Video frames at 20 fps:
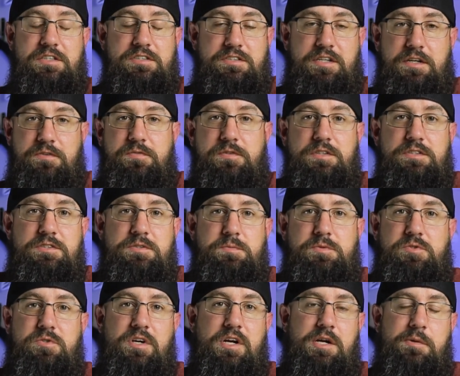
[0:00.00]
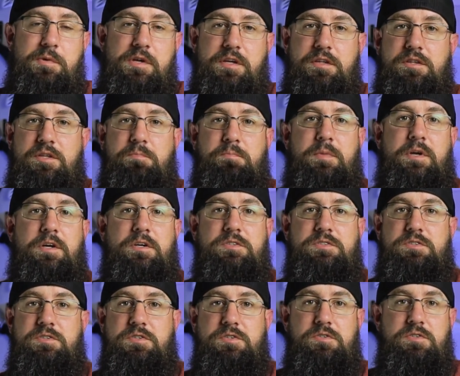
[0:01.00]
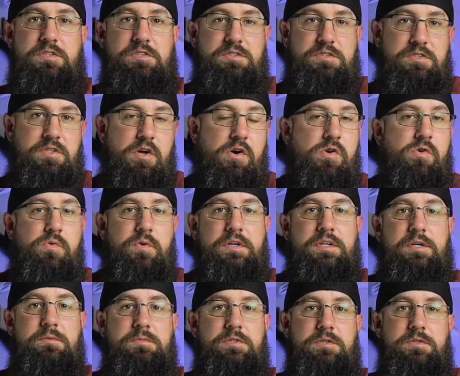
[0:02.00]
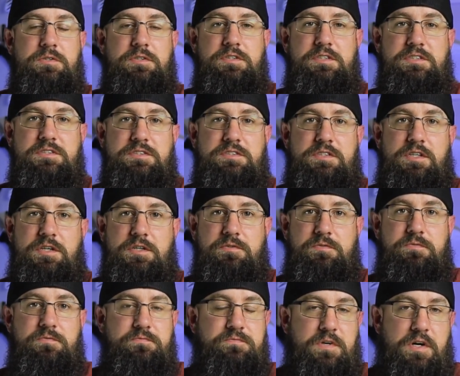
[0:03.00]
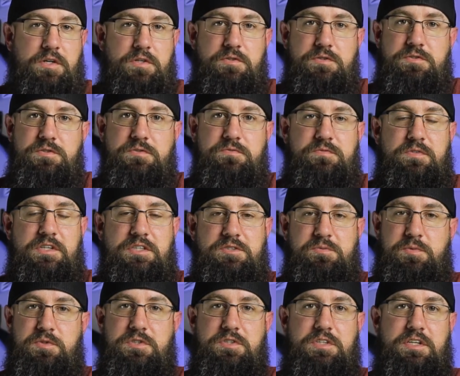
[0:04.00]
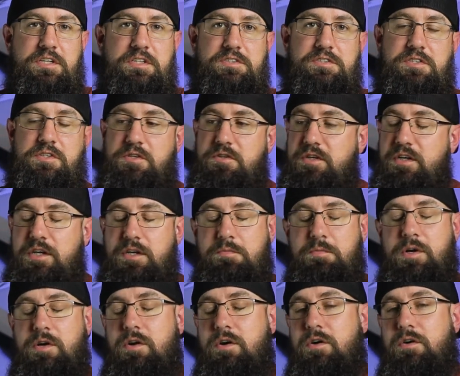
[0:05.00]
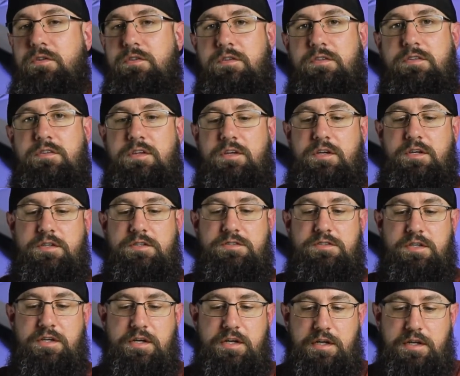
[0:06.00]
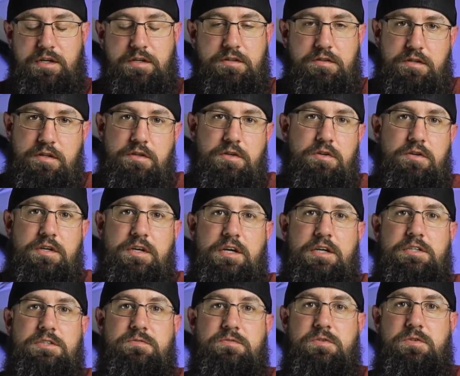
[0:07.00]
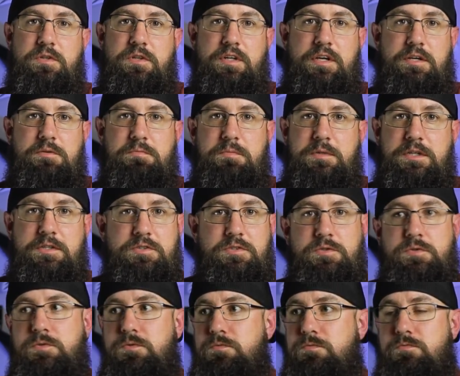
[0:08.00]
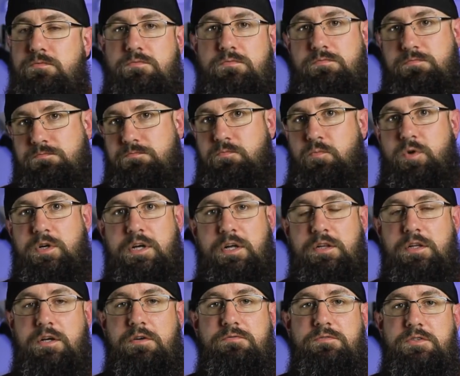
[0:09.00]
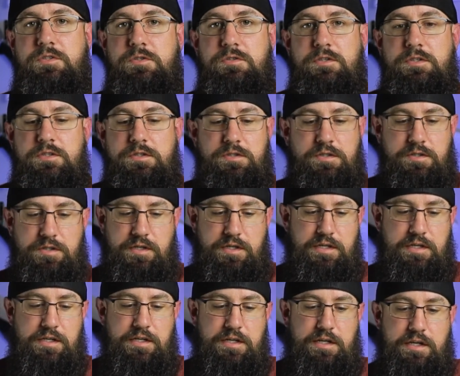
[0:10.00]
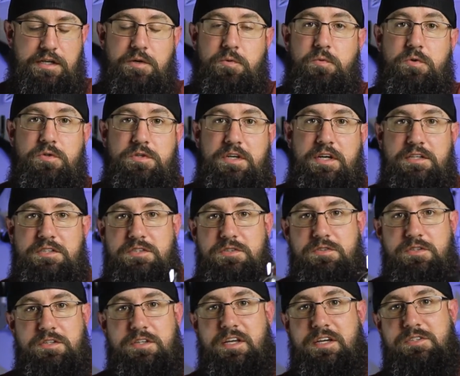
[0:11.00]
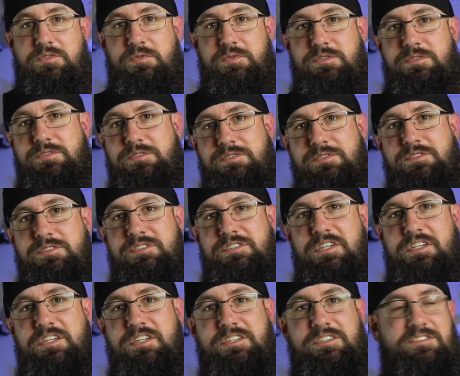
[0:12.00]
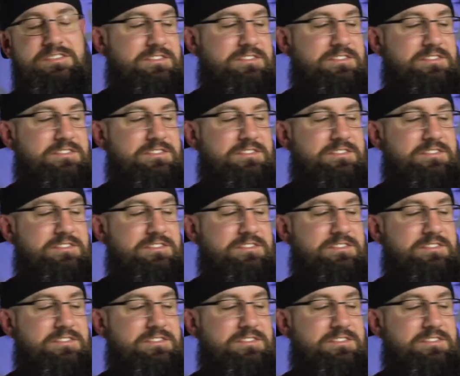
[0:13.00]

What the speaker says: Definitely subscribe, hit the bell so you can know when I'm doing this stuff. Follow us on Facebook, Instagram, all the things. Thank you guys for letting me do what I love doing, and we'll catch you on the next one. See ya.